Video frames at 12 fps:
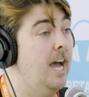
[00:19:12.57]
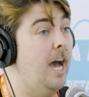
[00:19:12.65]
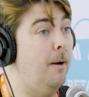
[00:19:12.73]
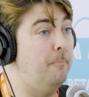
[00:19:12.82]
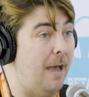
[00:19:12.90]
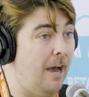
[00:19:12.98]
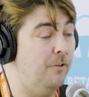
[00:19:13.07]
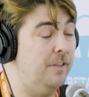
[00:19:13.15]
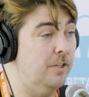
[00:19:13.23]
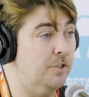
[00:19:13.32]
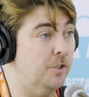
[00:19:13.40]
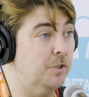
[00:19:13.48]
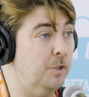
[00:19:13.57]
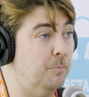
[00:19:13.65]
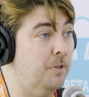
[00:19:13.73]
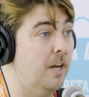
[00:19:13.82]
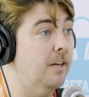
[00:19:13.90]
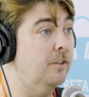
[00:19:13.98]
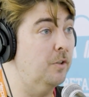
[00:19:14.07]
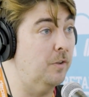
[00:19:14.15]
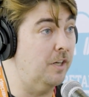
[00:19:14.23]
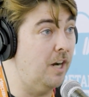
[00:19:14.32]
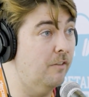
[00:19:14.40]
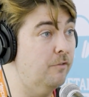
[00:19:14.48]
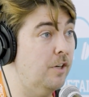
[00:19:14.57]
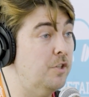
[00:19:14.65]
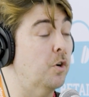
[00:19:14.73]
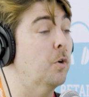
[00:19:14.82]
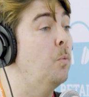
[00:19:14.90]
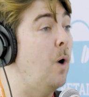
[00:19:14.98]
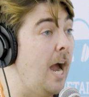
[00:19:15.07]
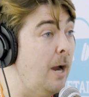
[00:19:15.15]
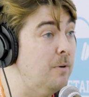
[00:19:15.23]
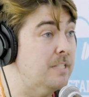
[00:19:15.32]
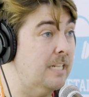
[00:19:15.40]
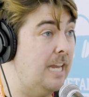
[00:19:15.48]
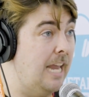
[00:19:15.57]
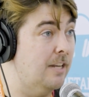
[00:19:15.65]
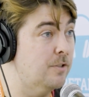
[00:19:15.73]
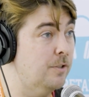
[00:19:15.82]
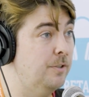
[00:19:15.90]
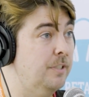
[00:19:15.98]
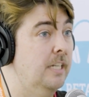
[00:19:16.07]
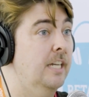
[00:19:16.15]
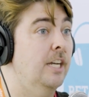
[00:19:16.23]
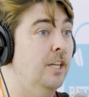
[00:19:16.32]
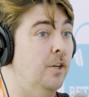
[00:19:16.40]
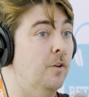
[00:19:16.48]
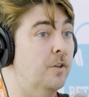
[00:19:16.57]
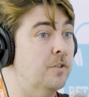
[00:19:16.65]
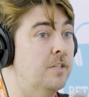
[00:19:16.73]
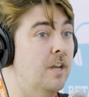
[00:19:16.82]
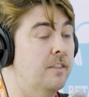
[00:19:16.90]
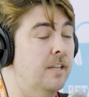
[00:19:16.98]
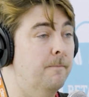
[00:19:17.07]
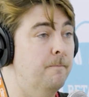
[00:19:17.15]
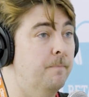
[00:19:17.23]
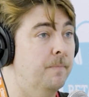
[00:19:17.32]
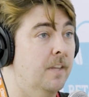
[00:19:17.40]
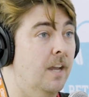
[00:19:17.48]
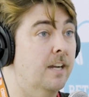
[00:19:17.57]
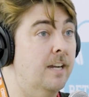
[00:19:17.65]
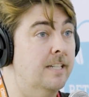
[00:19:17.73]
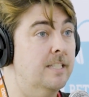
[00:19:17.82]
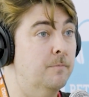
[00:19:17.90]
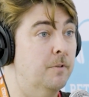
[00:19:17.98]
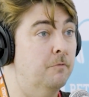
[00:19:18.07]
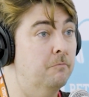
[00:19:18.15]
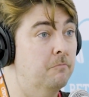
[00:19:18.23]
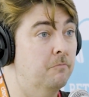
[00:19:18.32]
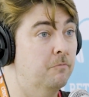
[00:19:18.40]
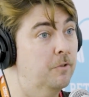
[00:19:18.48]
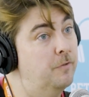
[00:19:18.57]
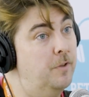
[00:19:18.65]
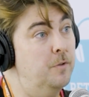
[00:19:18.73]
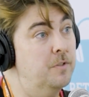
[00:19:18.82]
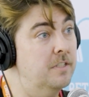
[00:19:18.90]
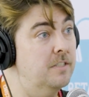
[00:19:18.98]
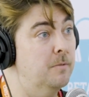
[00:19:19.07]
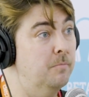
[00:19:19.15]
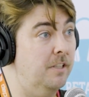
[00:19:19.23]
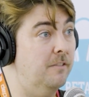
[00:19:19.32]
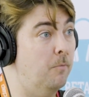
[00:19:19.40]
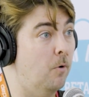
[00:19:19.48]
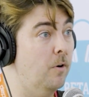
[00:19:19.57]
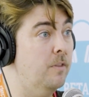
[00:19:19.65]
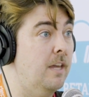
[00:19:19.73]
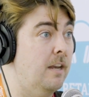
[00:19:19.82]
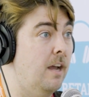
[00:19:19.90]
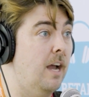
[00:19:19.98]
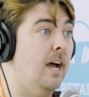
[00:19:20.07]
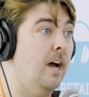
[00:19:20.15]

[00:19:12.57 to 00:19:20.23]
about the InsureShield product or the coverage or why was it canceled, there's nothing a customer refuses to believe more than,